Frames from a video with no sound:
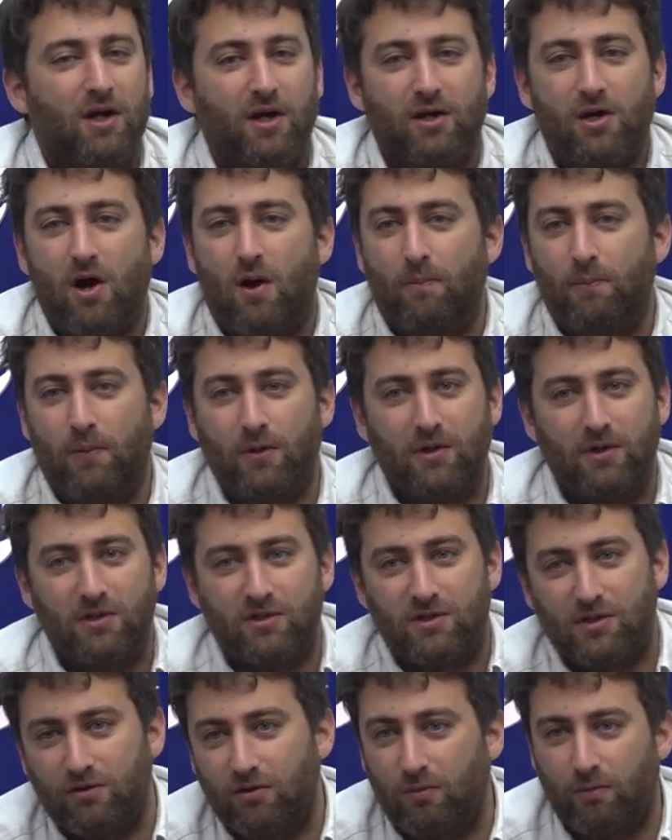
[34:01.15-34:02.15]

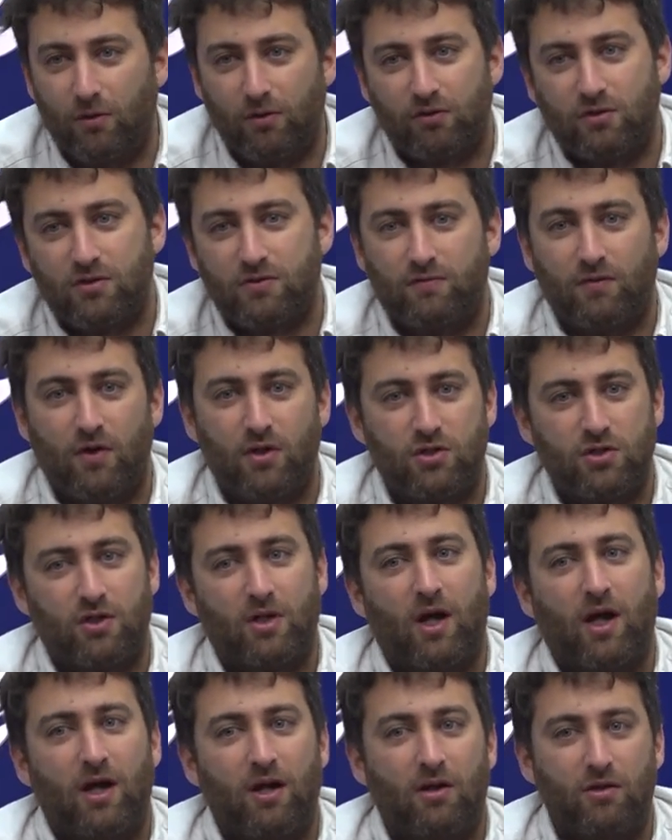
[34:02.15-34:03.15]
companies in the British Virgin
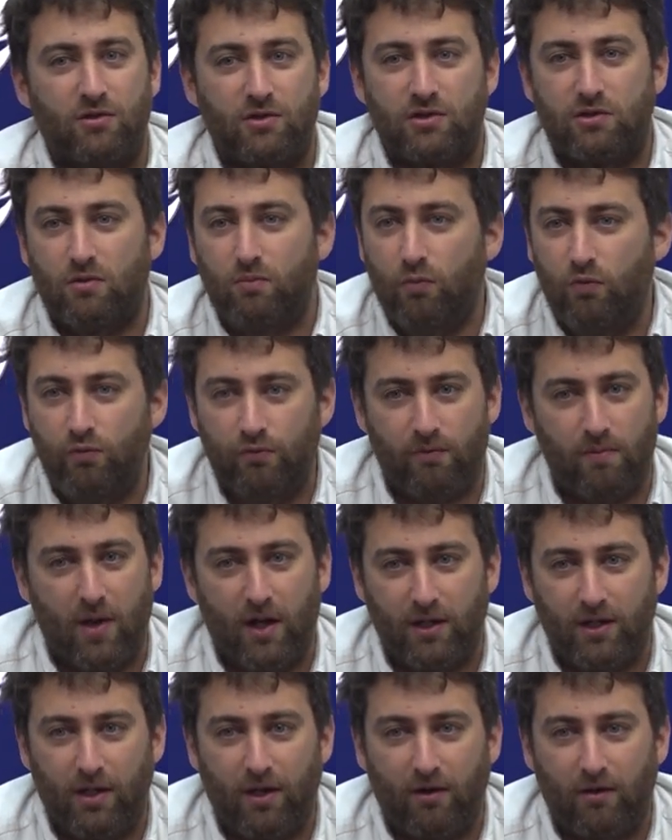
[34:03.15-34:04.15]
Islands to move
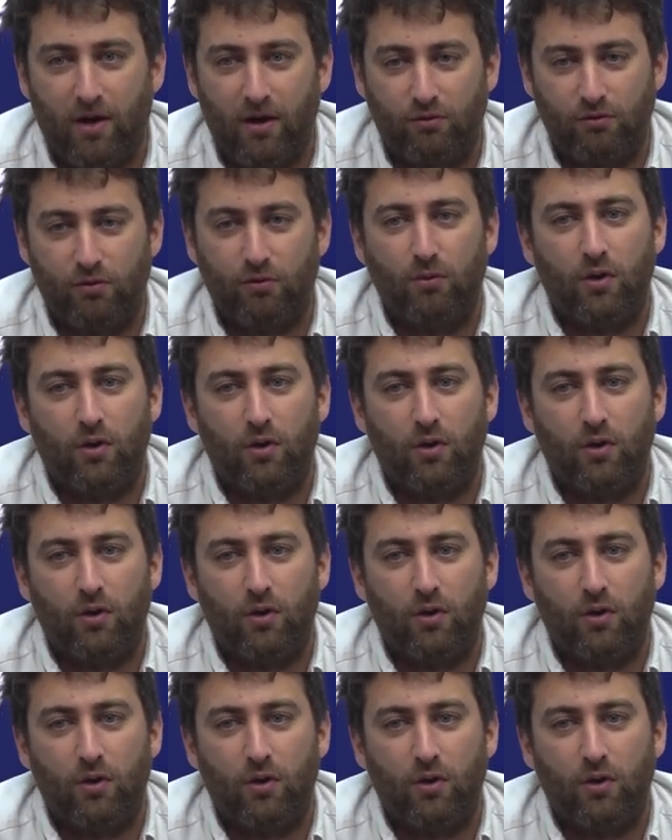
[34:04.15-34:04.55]
money around the